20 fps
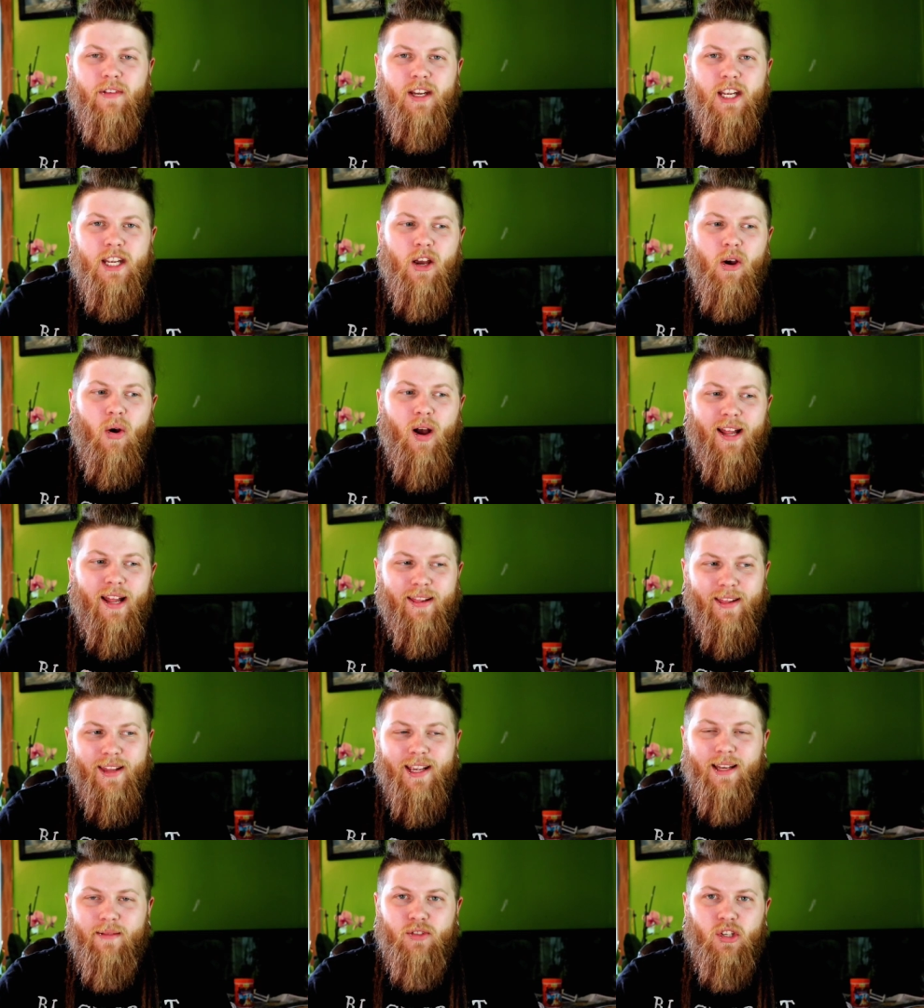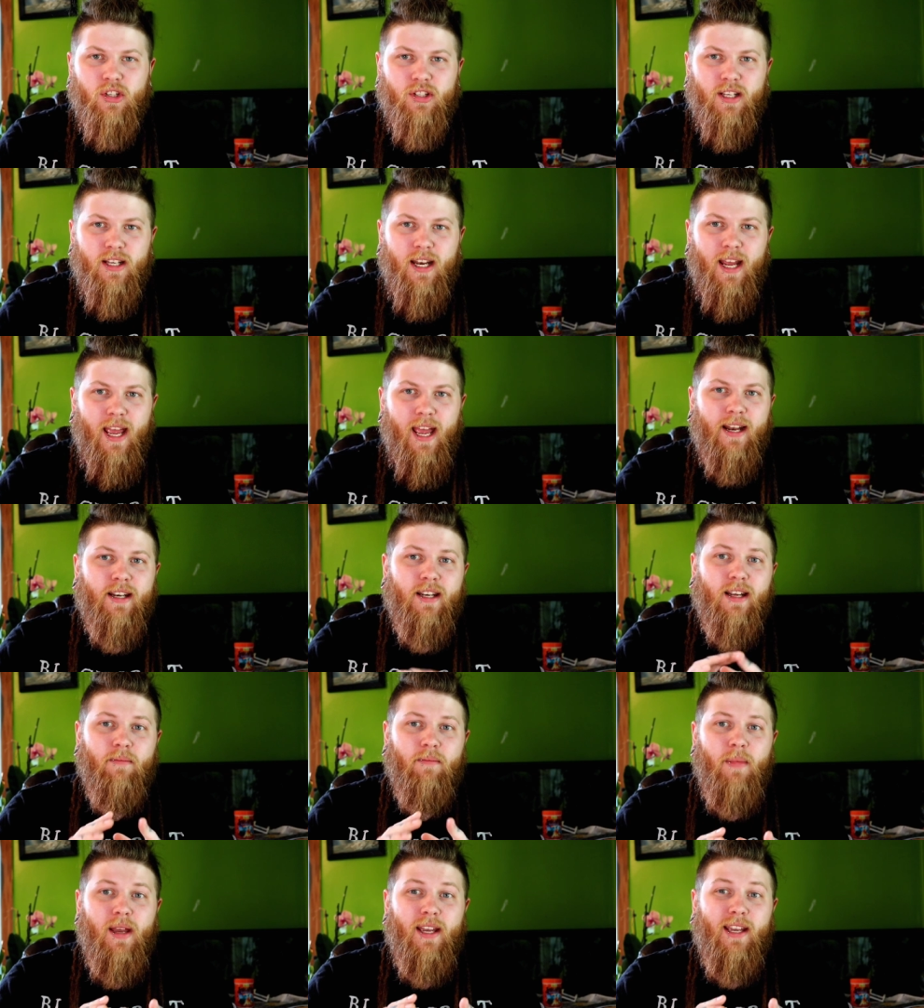video, I think I'm just going to end
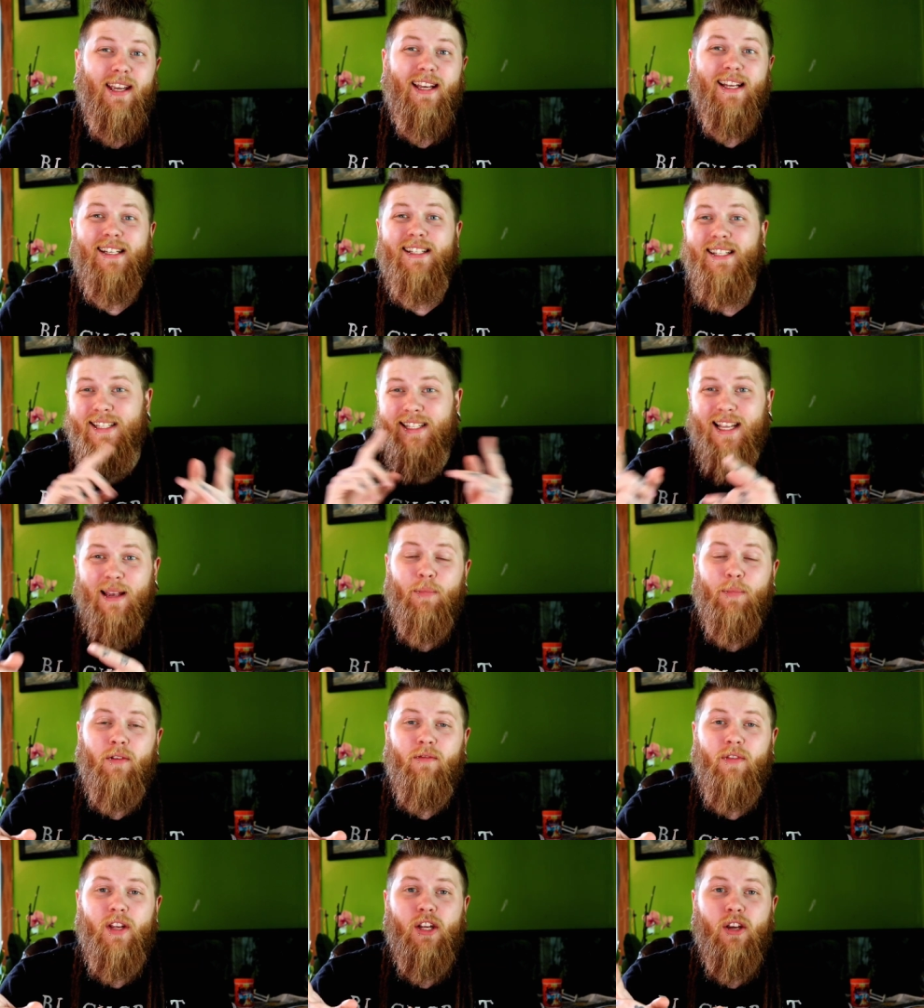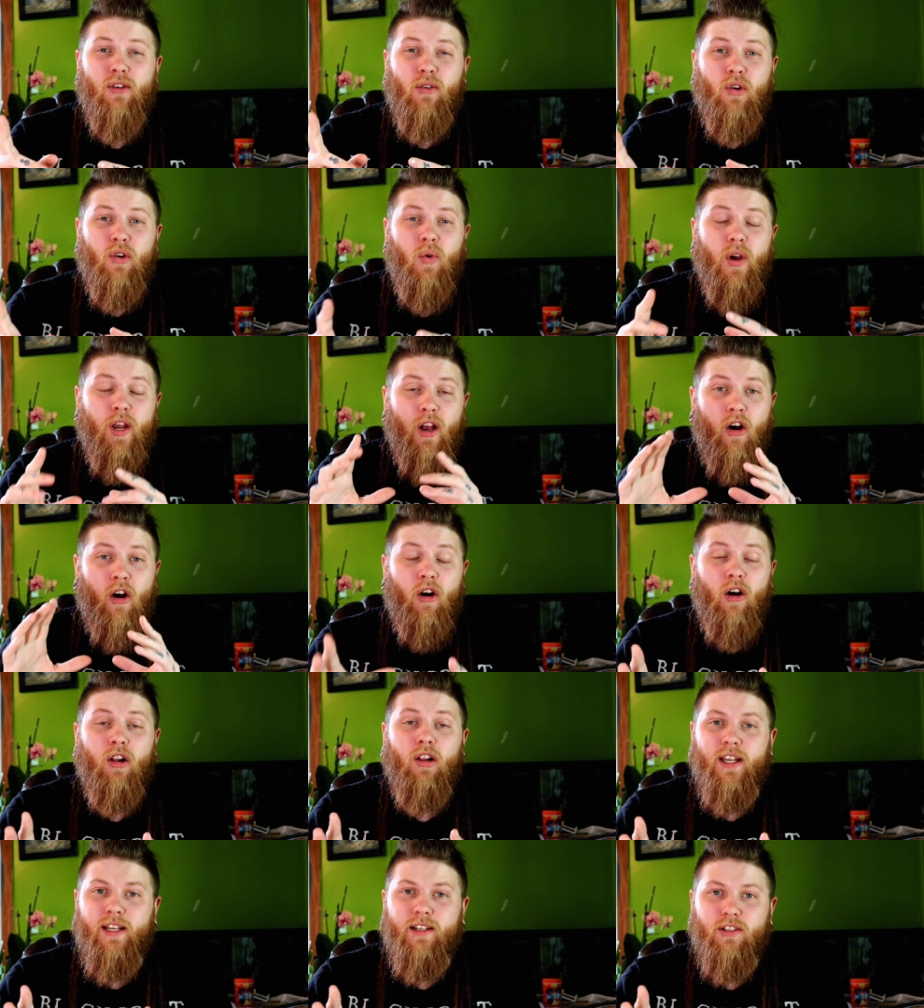up making a separate video going
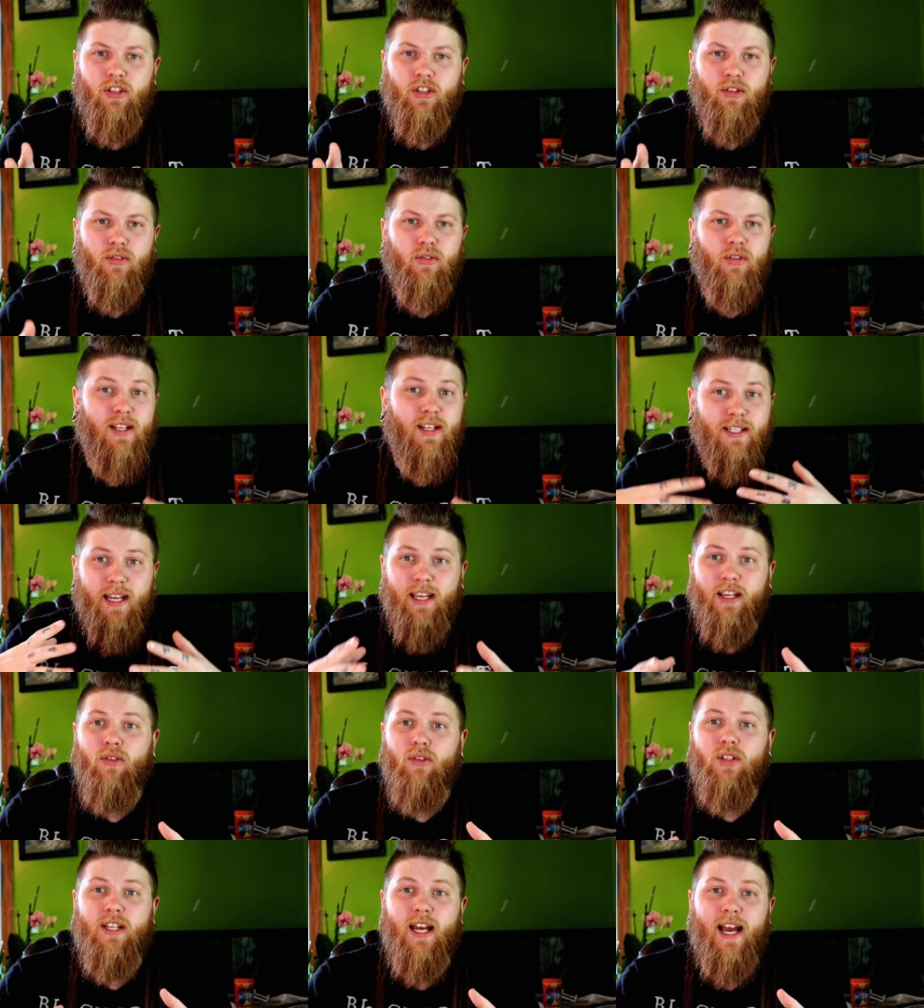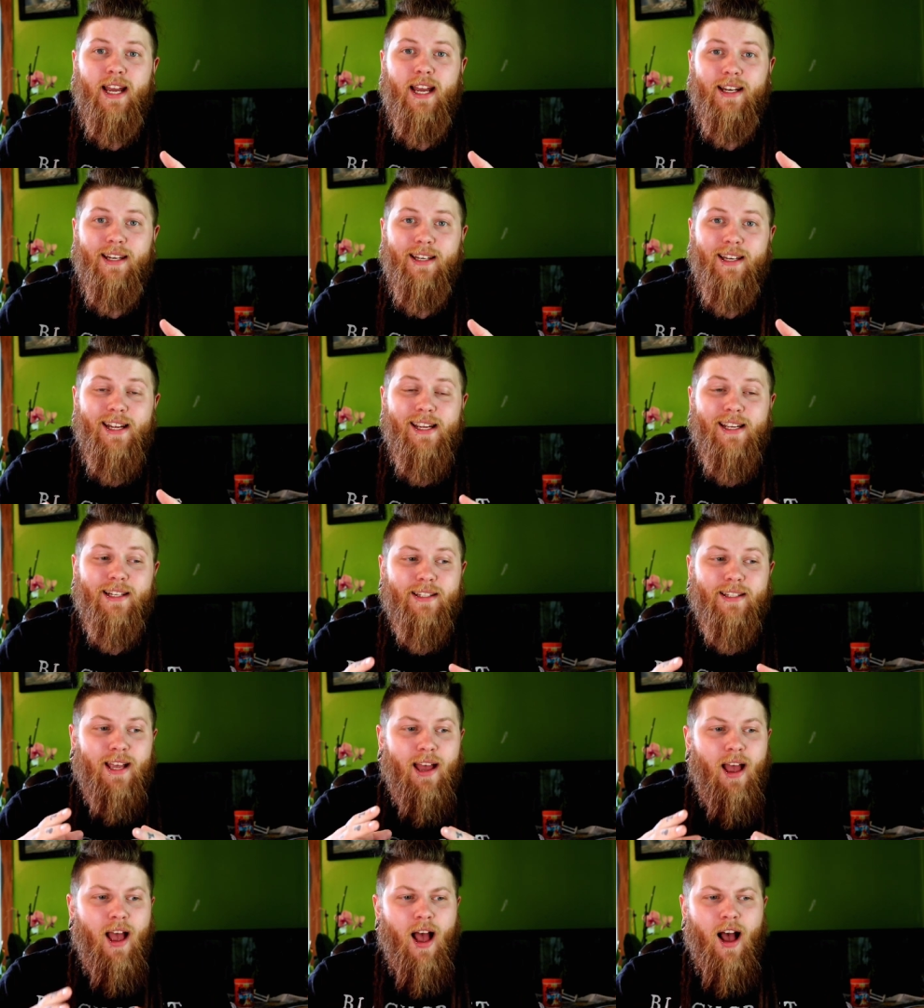all into the Tegu diet
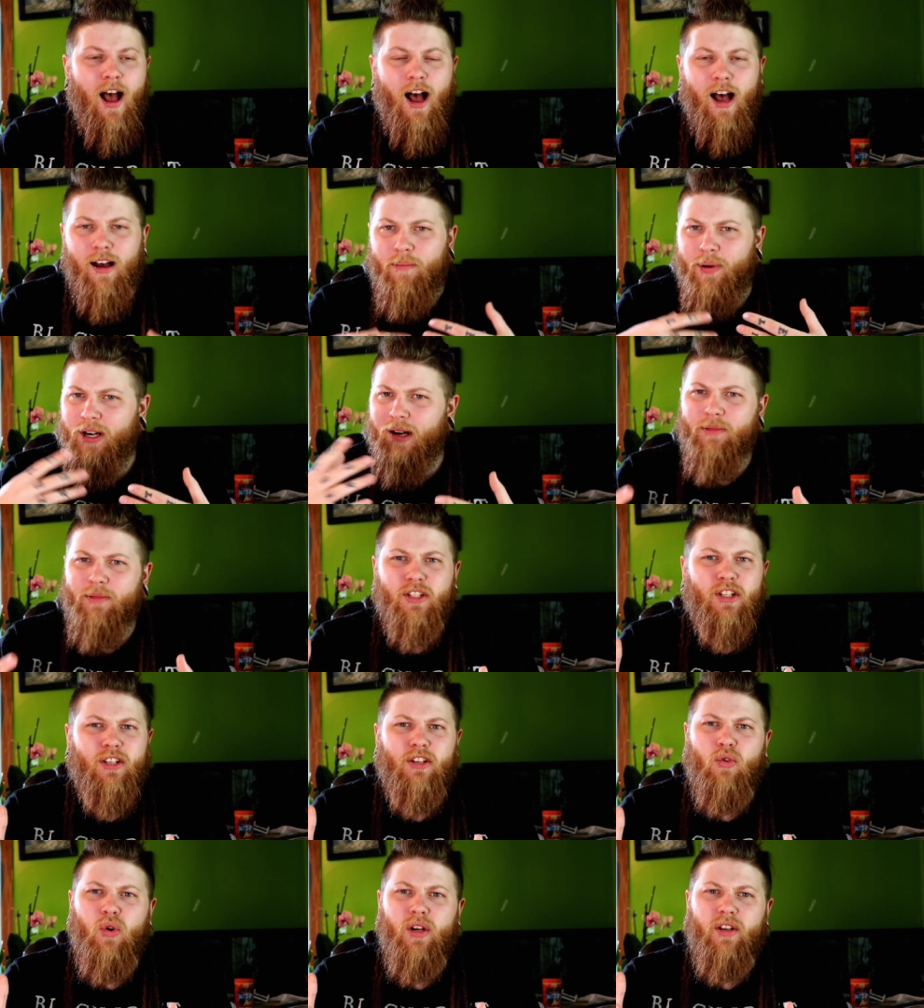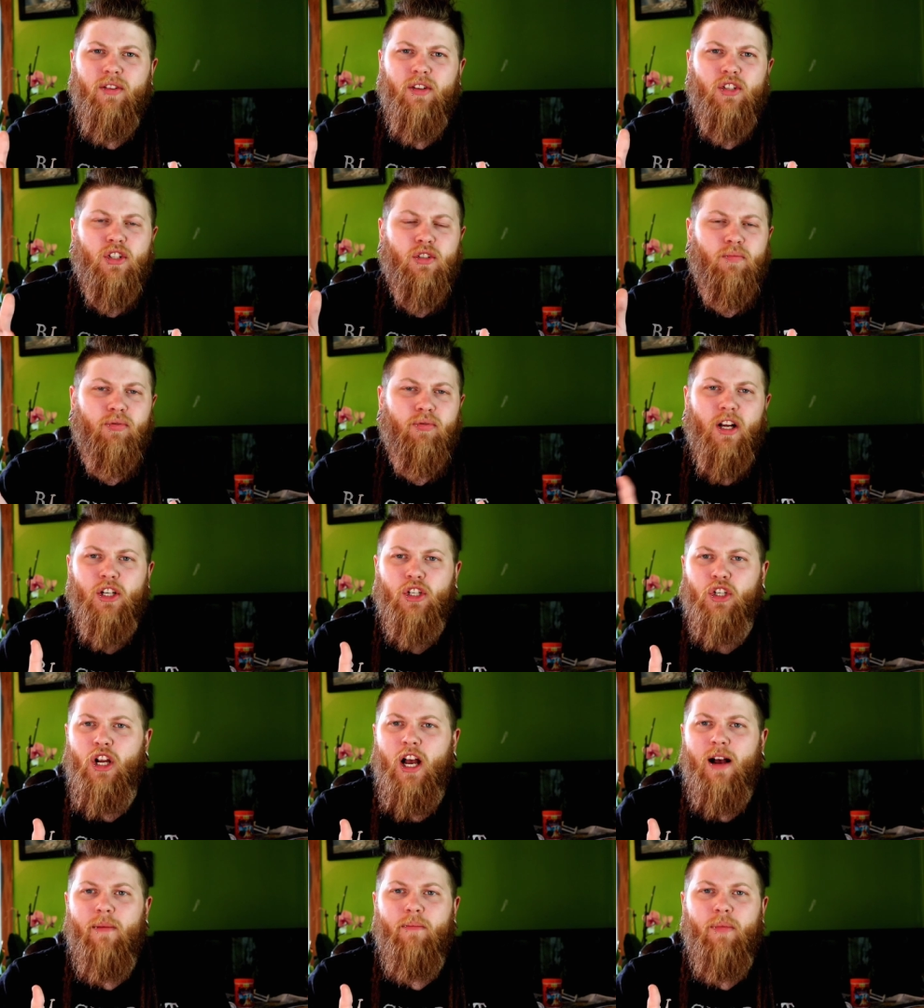needs, but I'm just going to quickly just
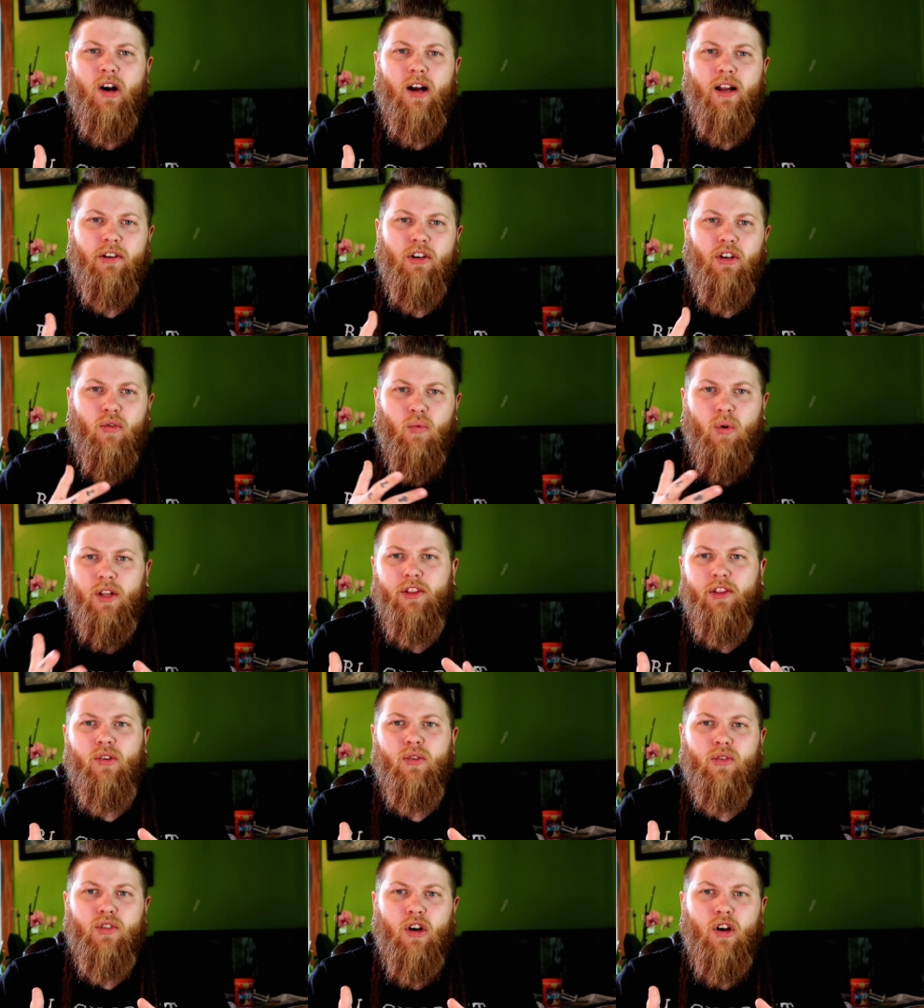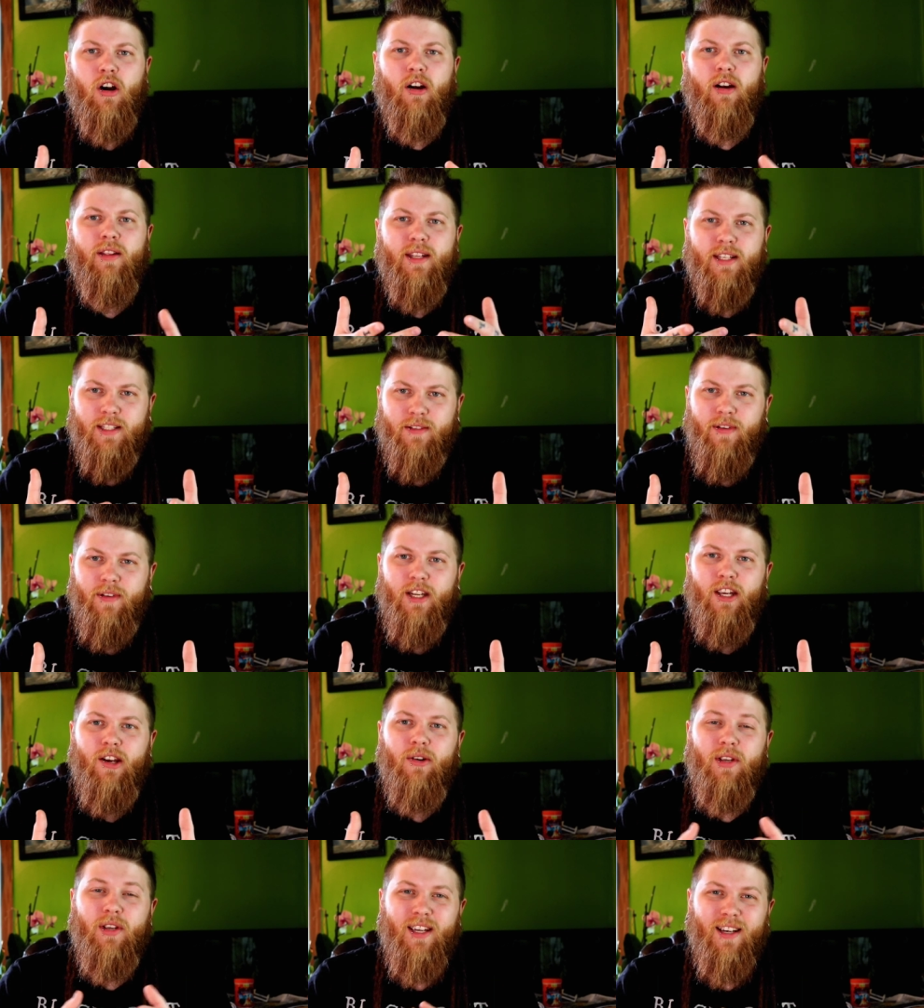brush up on what those are in this
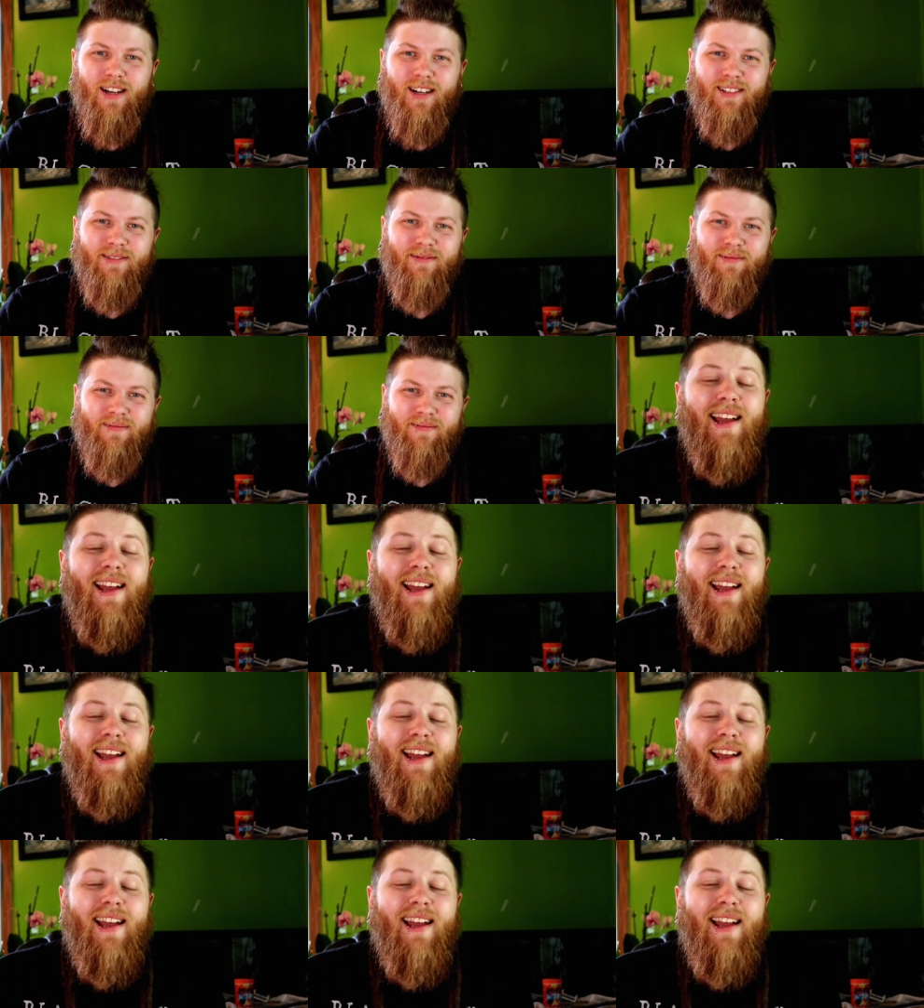video here.